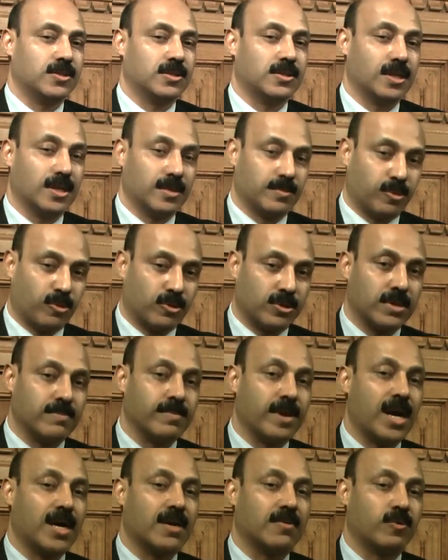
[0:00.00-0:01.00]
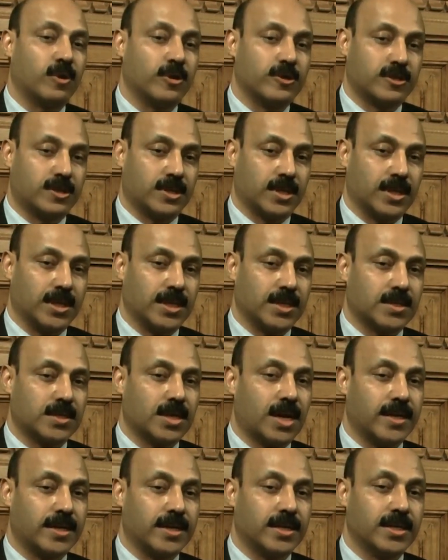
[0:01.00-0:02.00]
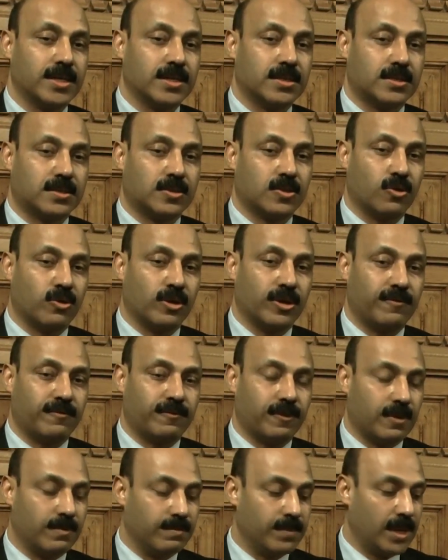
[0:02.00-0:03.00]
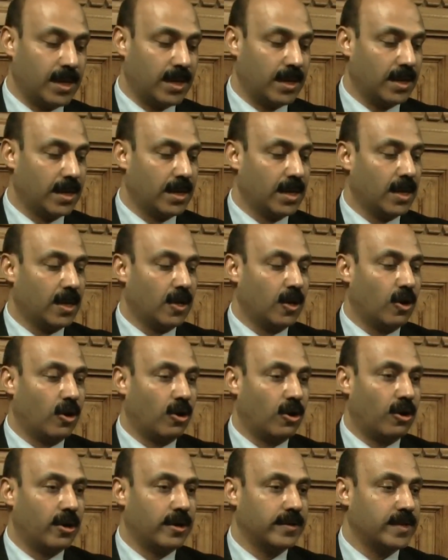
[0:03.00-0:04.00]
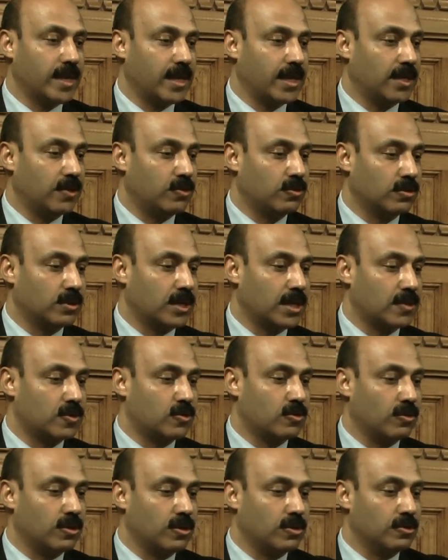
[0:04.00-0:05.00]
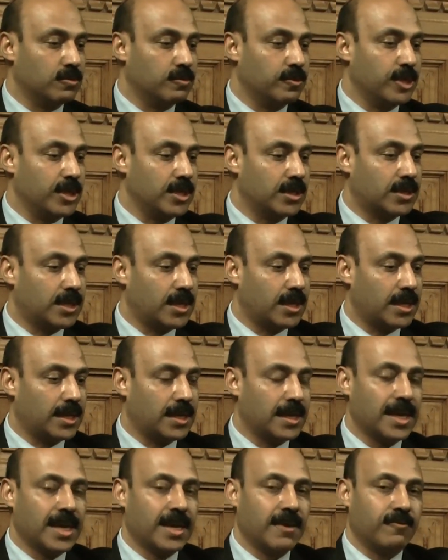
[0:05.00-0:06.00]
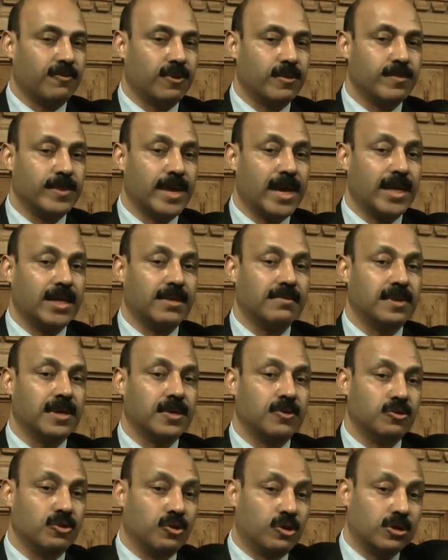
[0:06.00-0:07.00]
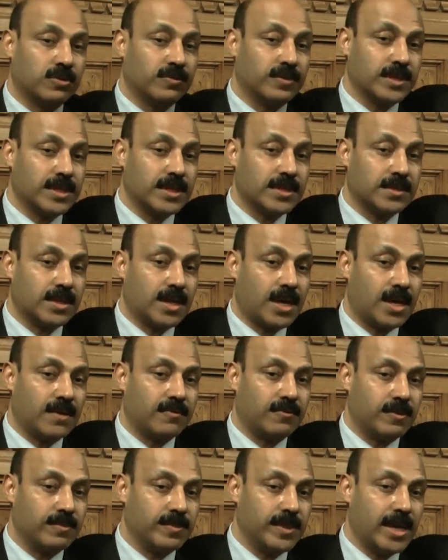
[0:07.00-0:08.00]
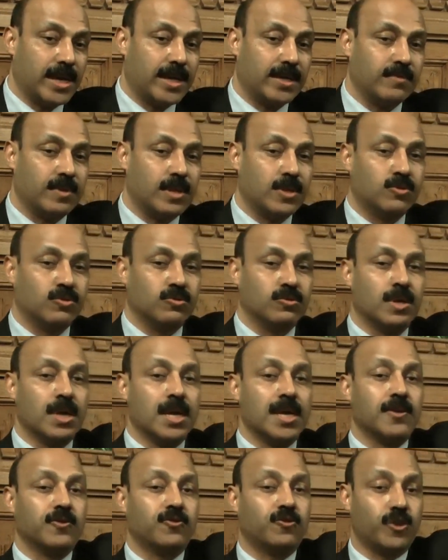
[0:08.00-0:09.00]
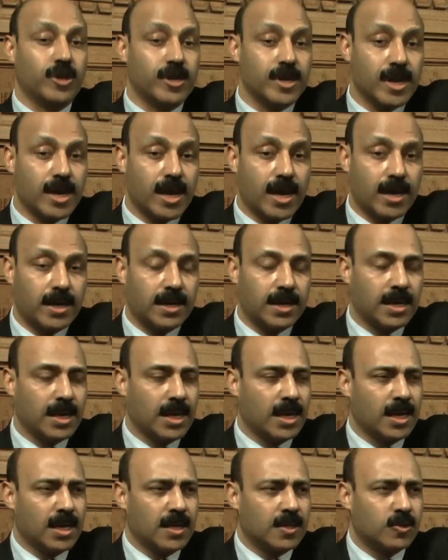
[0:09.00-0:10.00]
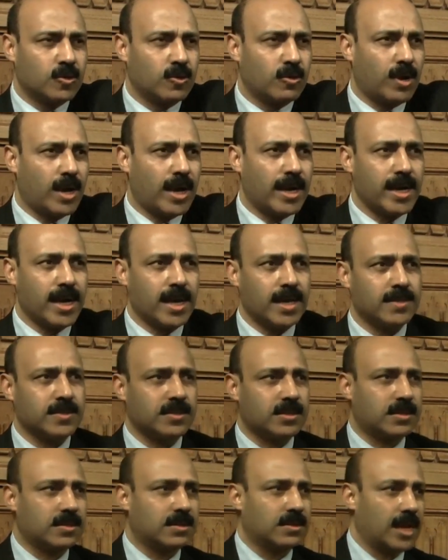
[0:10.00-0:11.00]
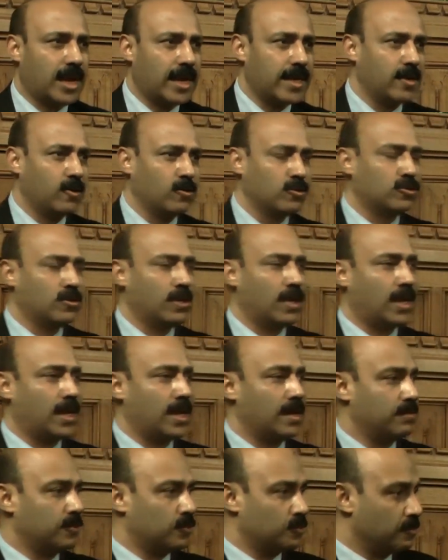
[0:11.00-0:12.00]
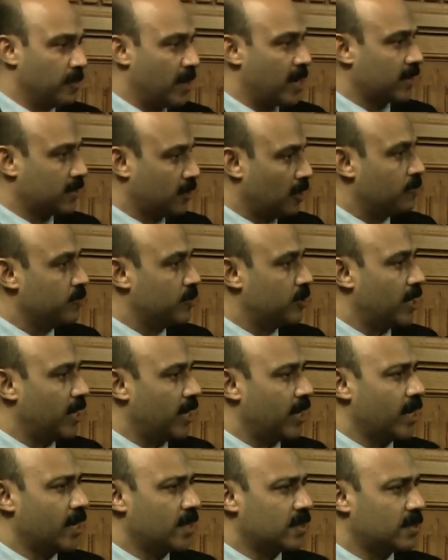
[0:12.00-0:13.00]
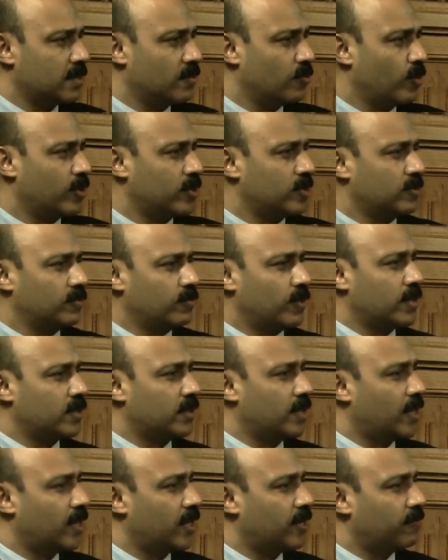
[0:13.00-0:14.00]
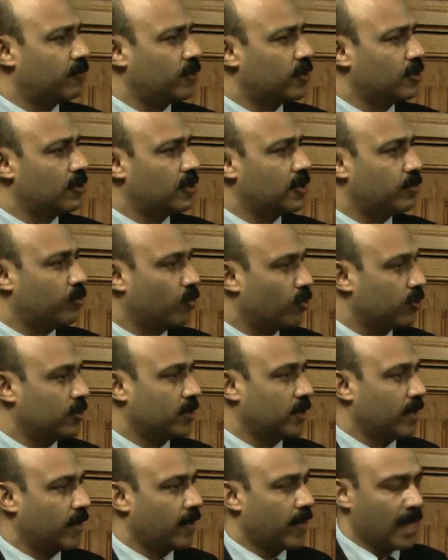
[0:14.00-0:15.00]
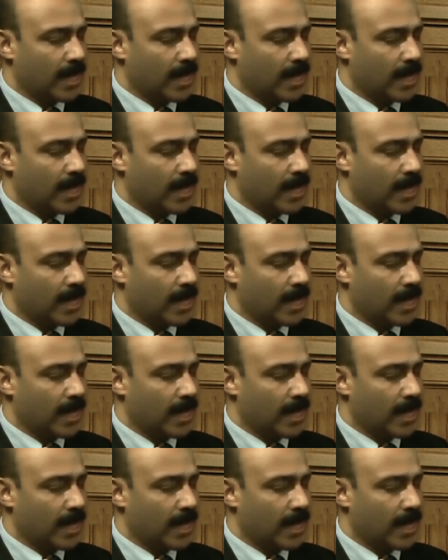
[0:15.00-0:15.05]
reporter Mark Watson, he started his story from Lahore, then he took that story to Muridke, from there he went to North Waziristan, from there he went to Srinagar. So I wrote to Mark Thompson, I asked him, what's the hurry for your reporter?